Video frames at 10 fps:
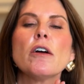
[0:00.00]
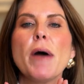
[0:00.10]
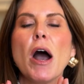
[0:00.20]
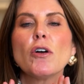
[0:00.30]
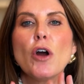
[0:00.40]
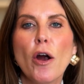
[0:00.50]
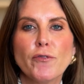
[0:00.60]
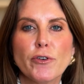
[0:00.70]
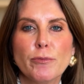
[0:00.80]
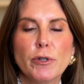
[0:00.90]
about
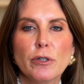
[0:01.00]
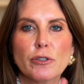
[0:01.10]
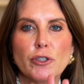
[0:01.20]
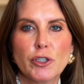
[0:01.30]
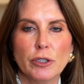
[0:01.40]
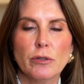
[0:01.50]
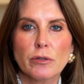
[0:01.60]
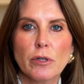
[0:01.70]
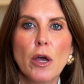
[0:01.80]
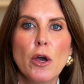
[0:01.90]
comfortable
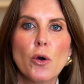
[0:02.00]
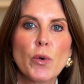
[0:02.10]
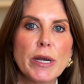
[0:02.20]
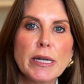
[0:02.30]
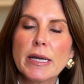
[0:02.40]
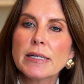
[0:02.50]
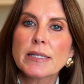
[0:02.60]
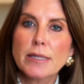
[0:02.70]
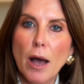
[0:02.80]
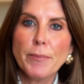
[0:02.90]
shoes. We need
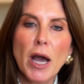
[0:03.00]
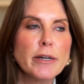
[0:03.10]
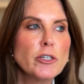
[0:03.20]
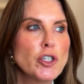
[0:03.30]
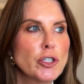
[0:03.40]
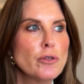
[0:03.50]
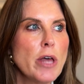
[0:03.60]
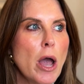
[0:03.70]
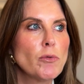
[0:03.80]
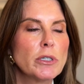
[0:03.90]
some kind of shoe
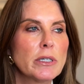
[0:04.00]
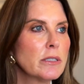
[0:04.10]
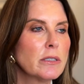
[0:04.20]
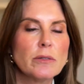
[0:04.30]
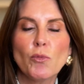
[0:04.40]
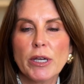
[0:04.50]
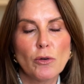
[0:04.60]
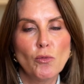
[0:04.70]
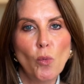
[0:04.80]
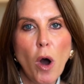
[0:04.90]
that we
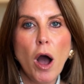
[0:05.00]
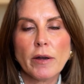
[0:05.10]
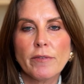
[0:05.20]
can walk